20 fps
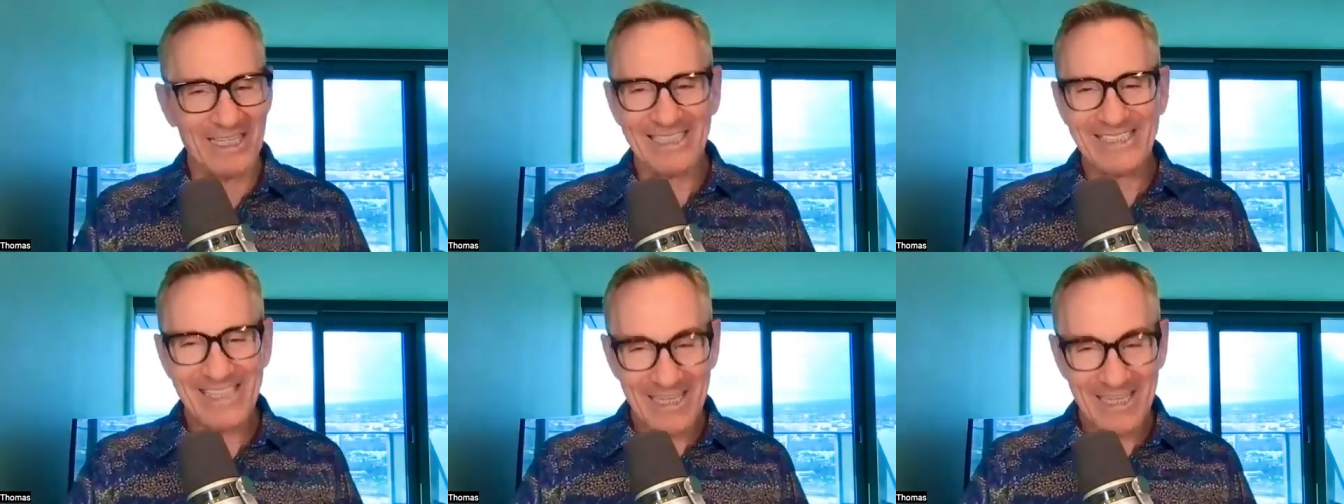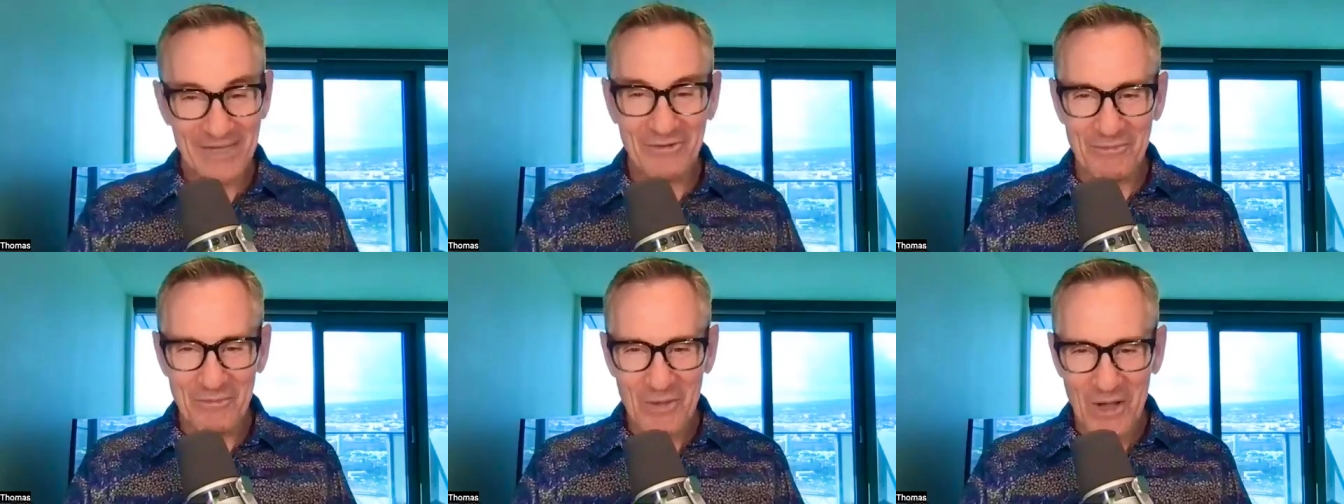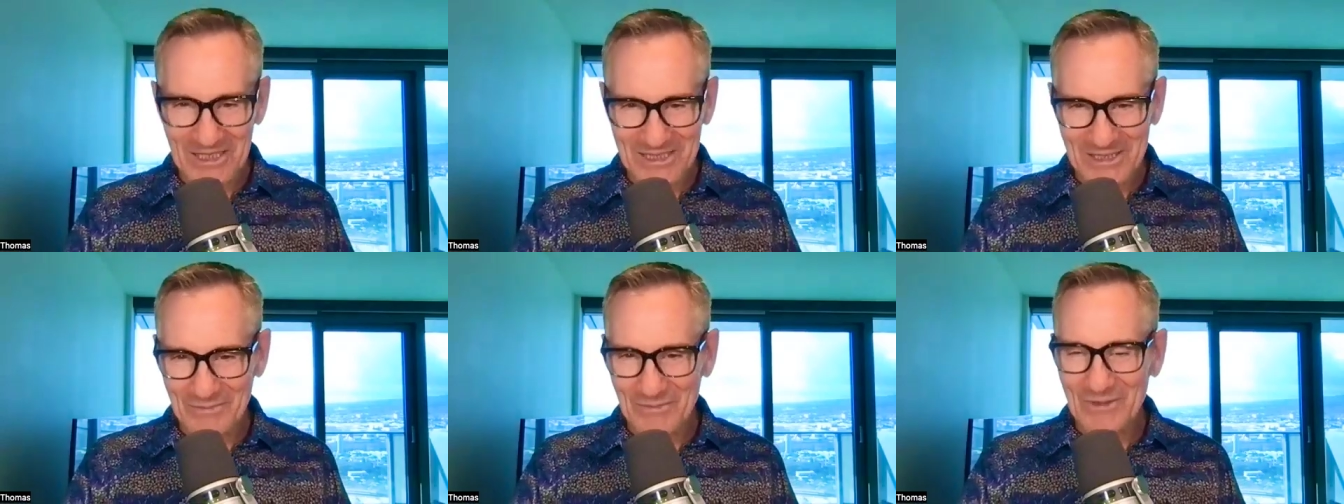is that even
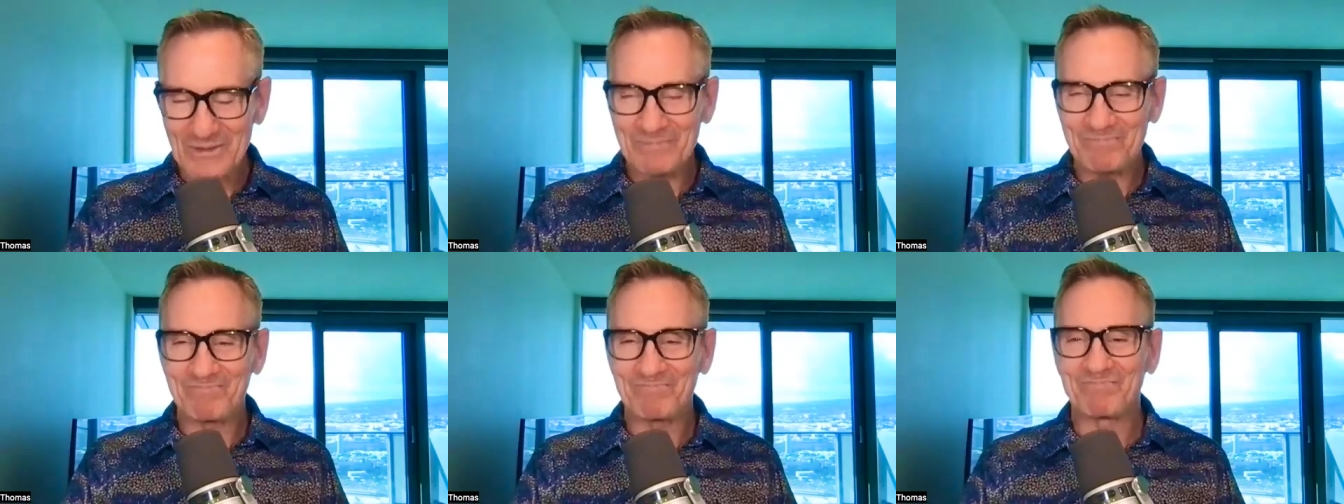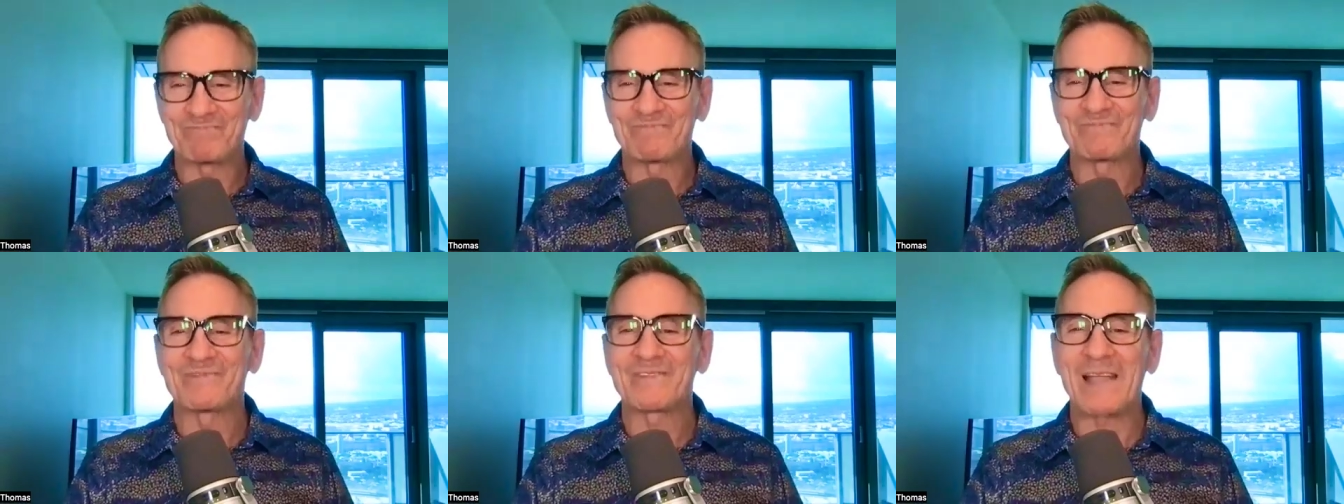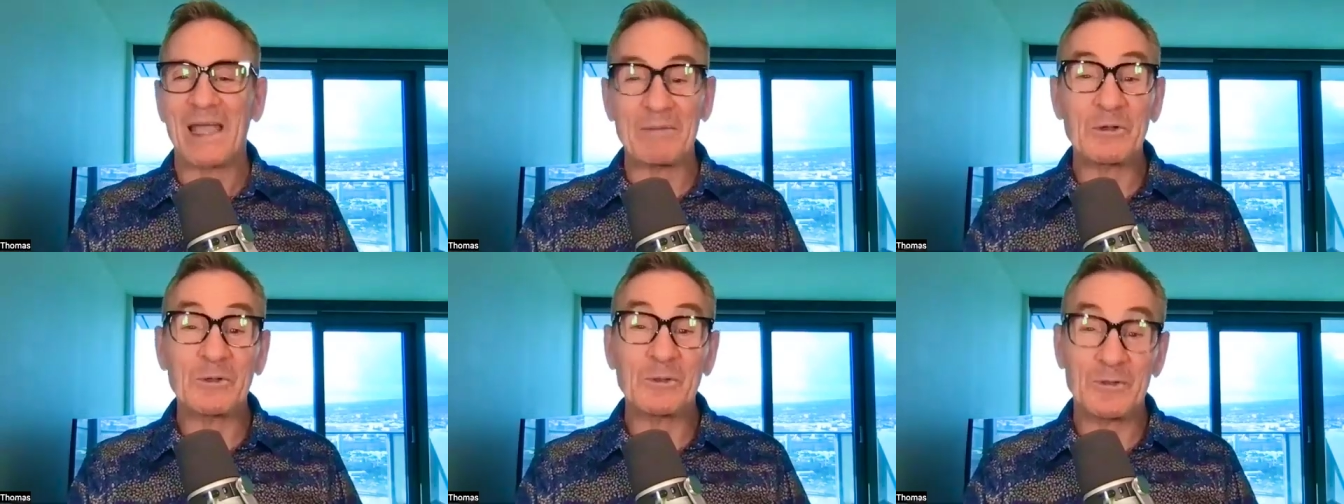possible?
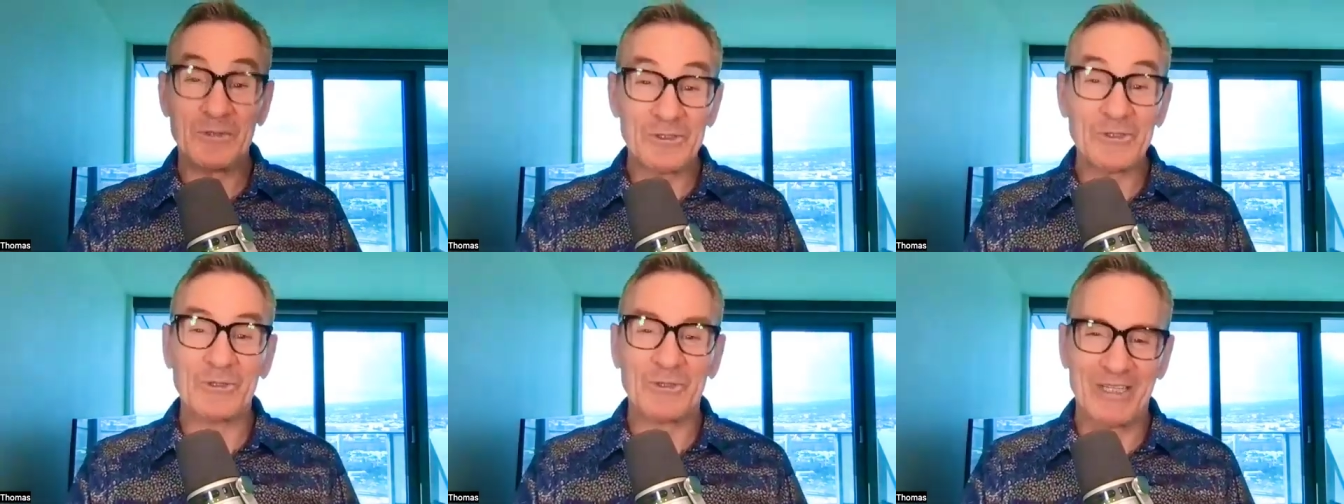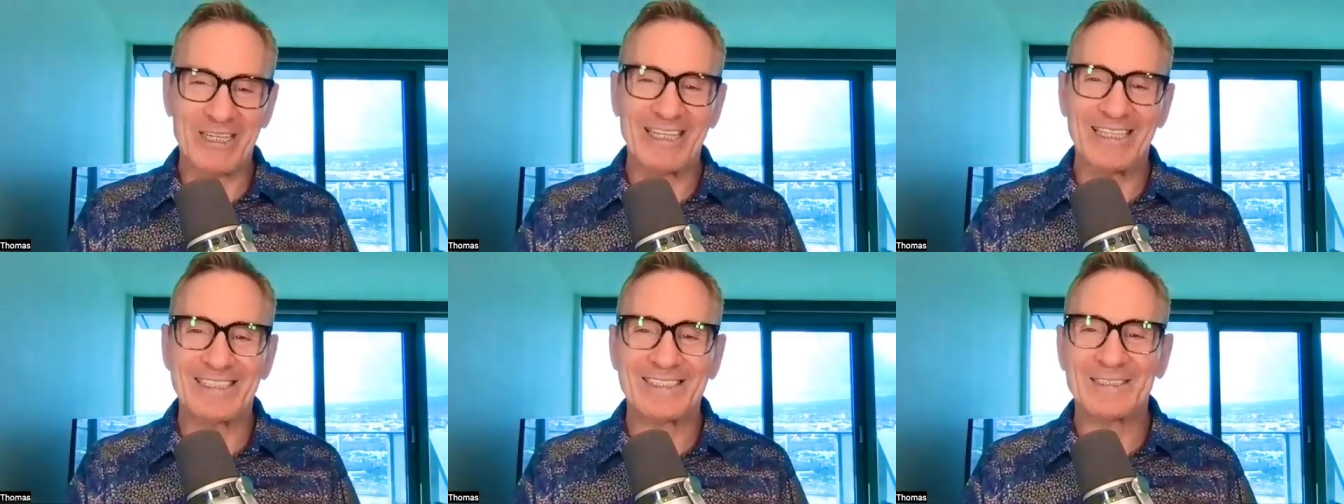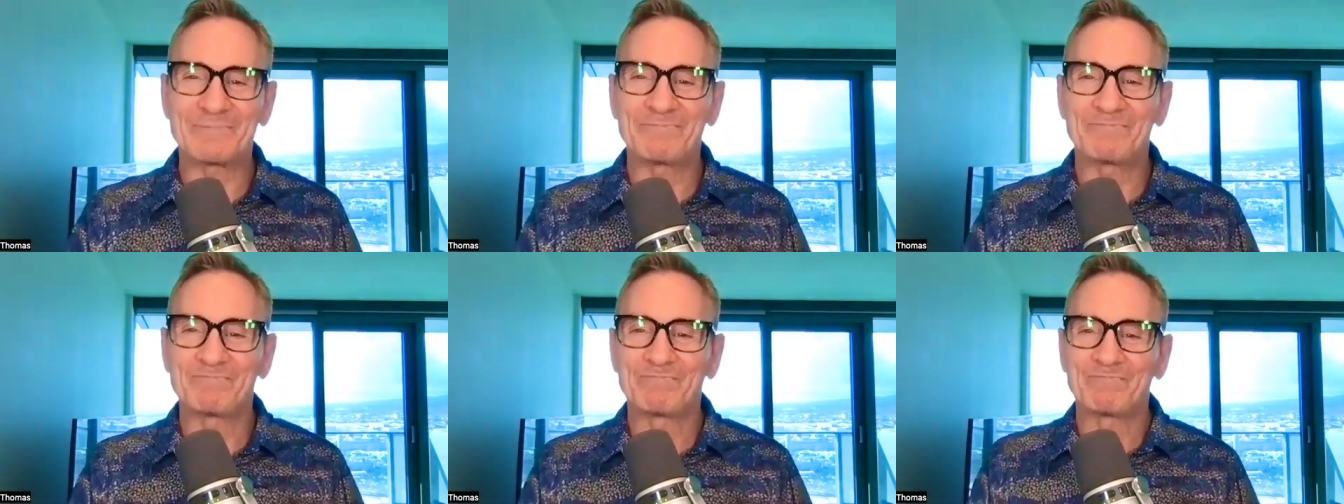I'm going to assert it
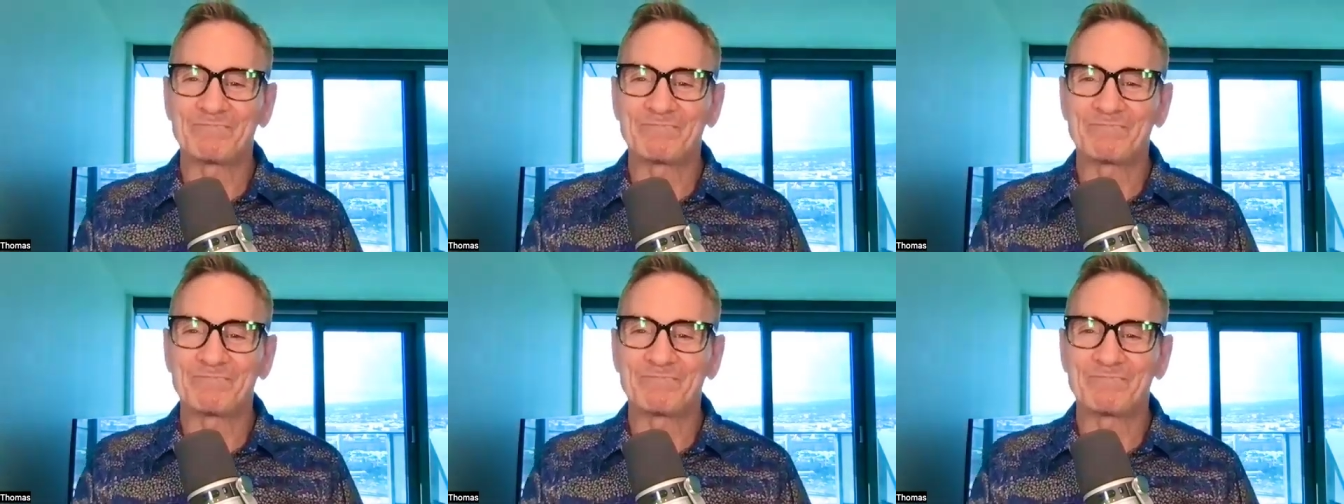is.